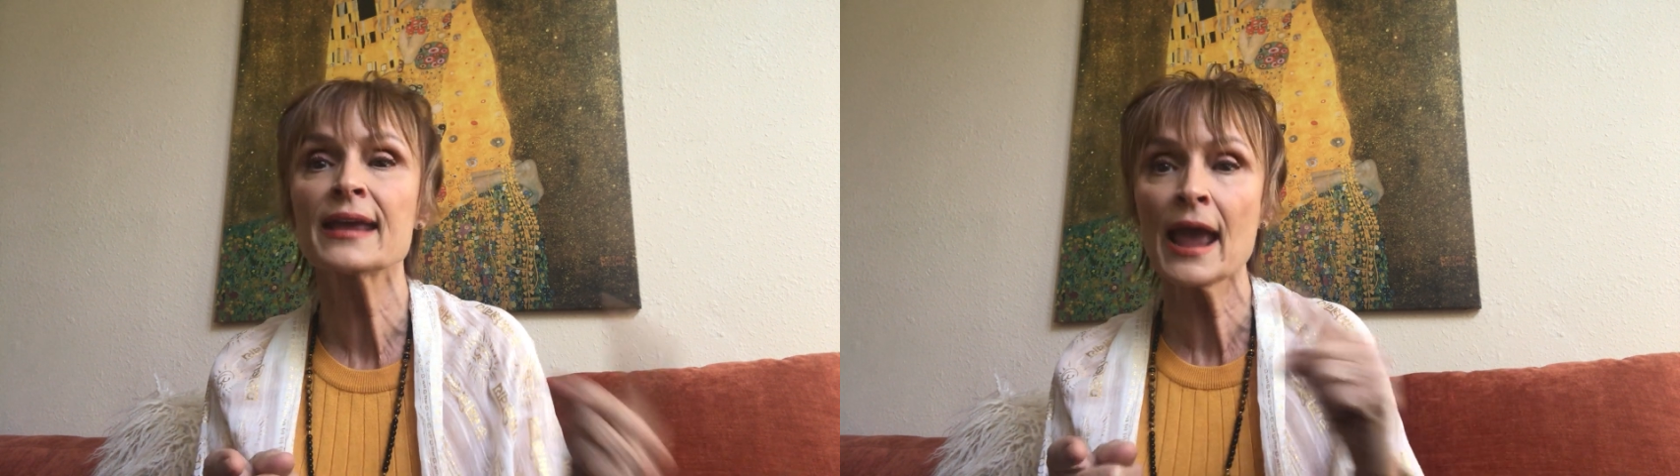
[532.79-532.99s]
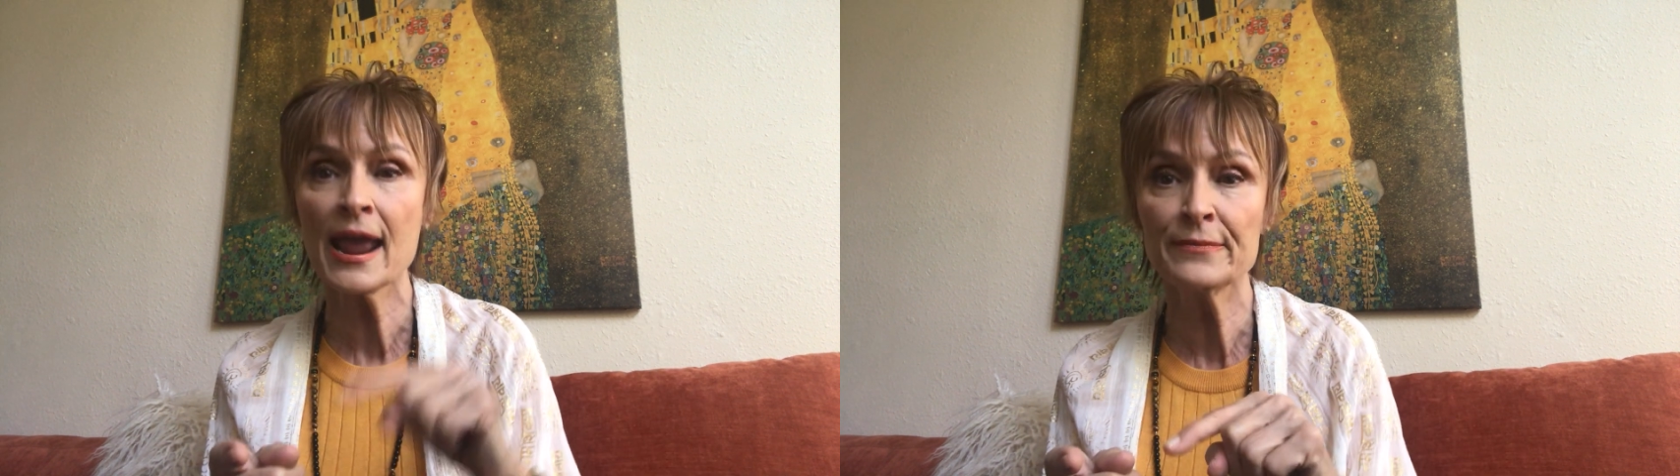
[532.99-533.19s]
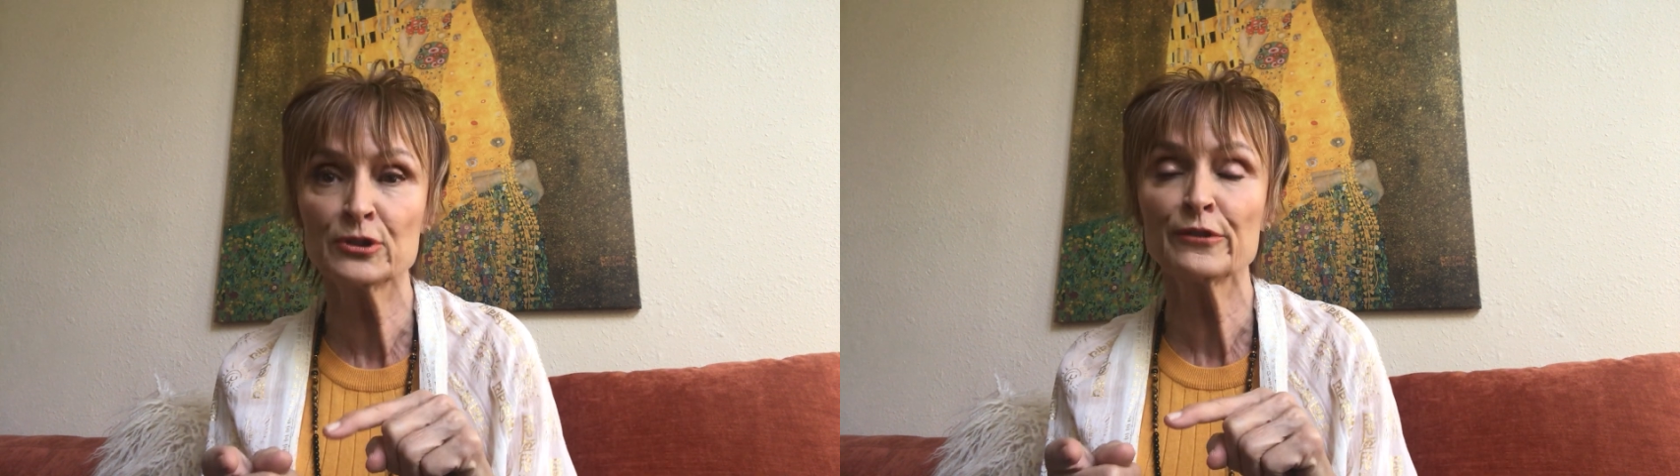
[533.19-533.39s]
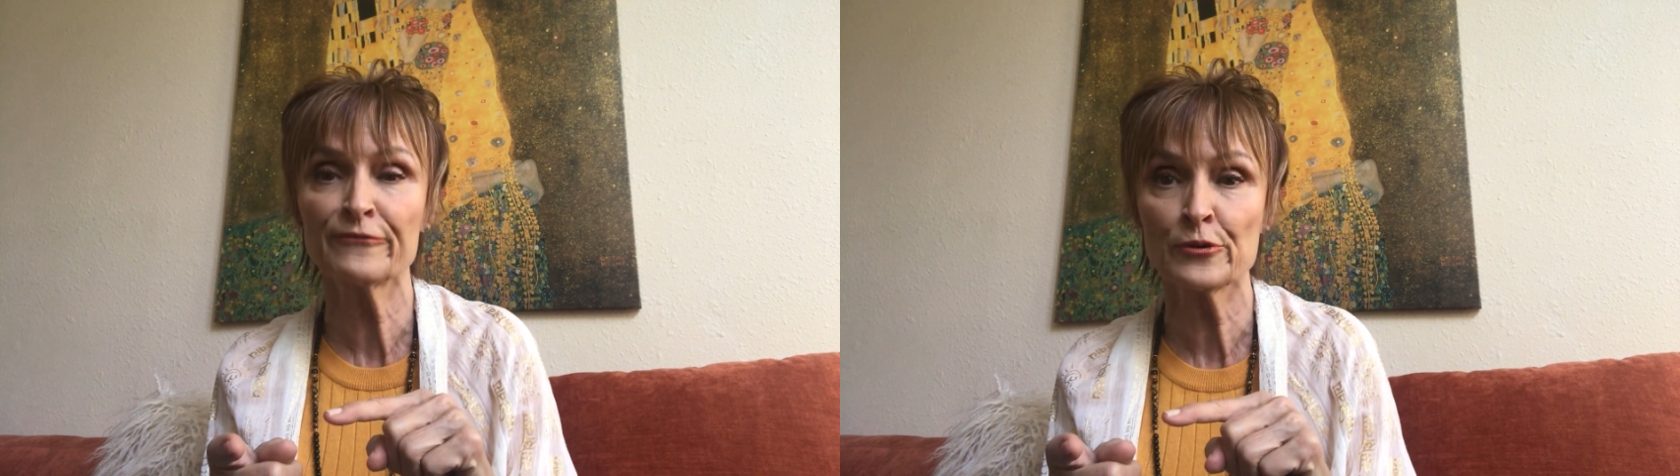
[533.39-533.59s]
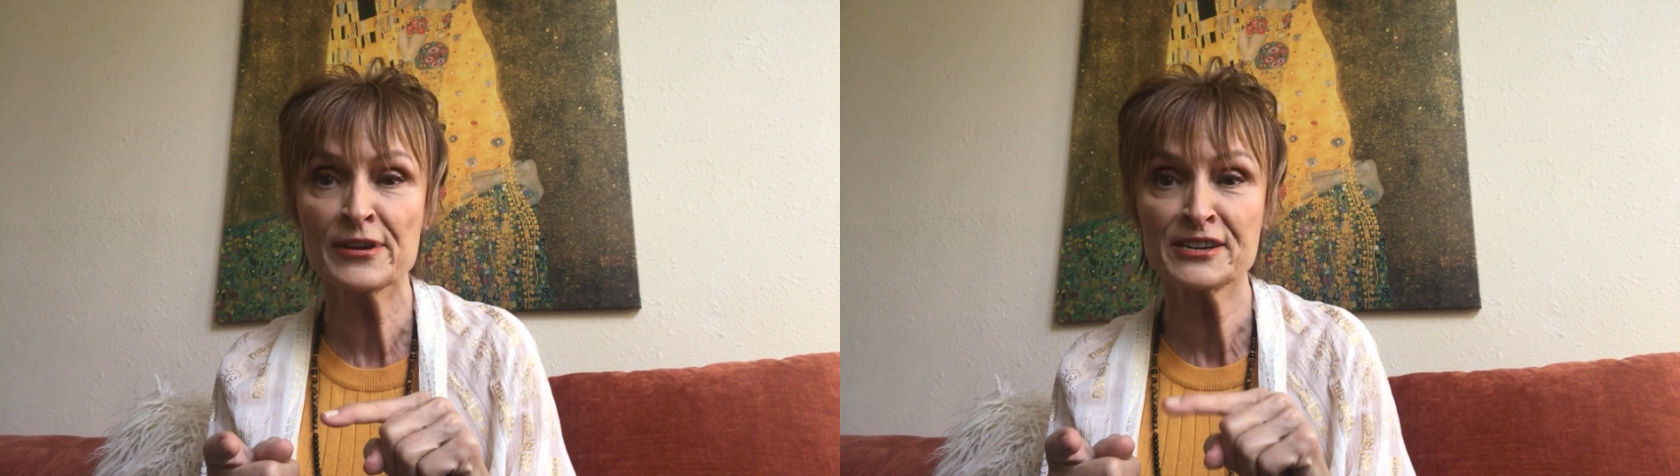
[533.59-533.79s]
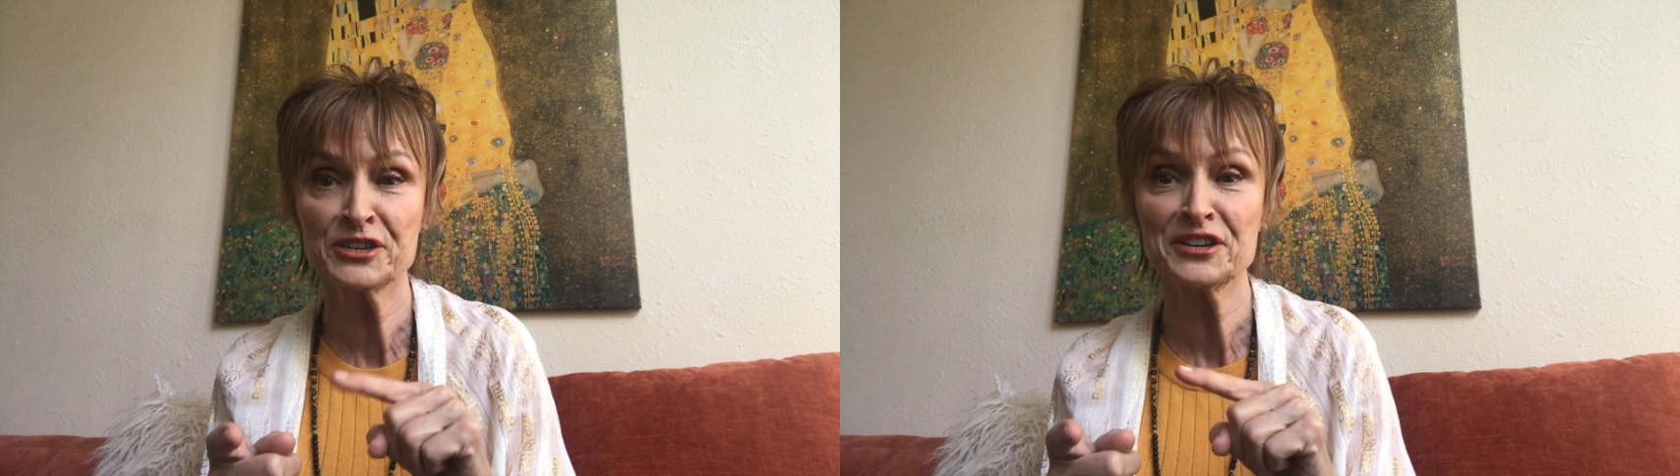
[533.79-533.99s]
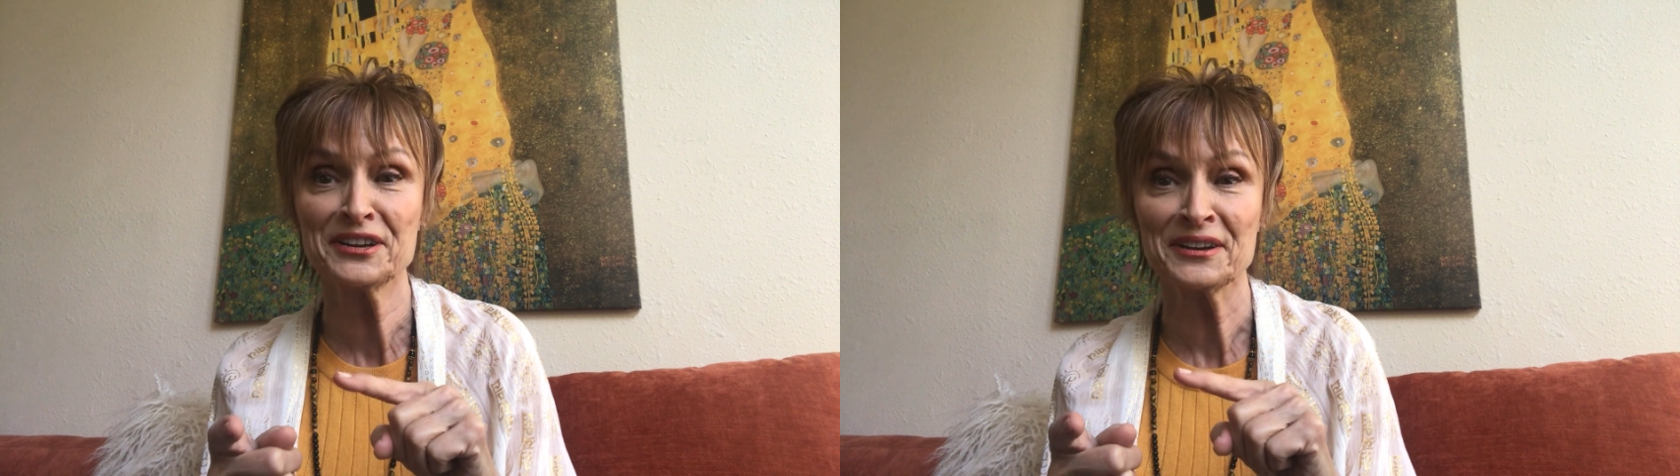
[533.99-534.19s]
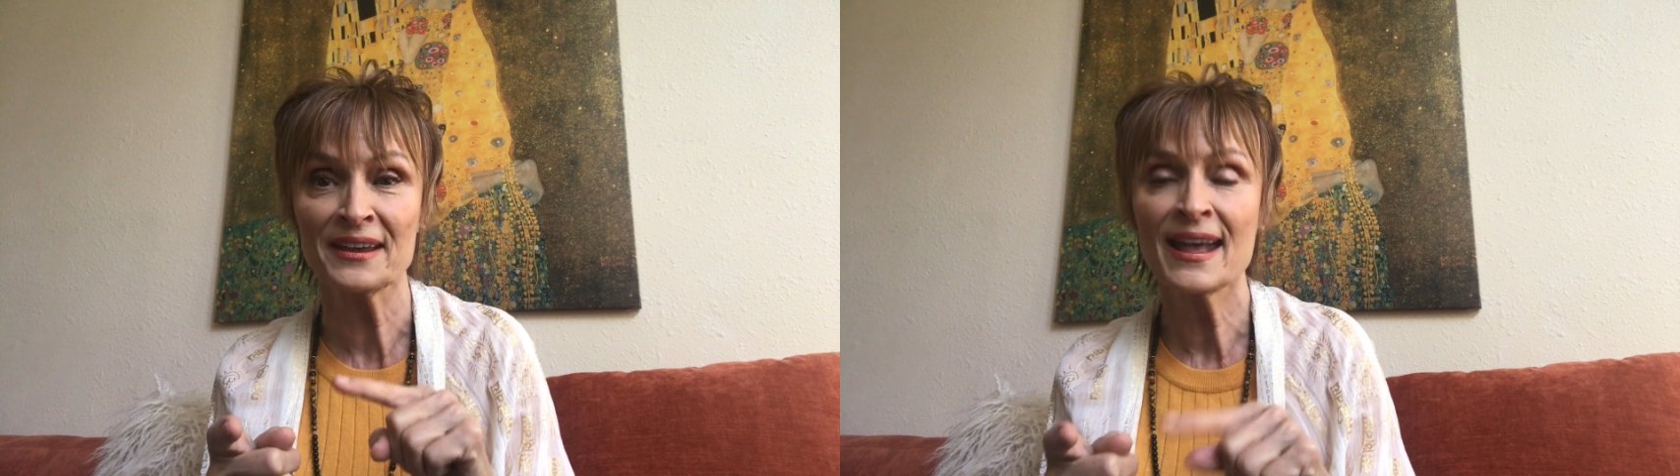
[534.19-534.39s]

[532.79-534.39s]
came to fruition.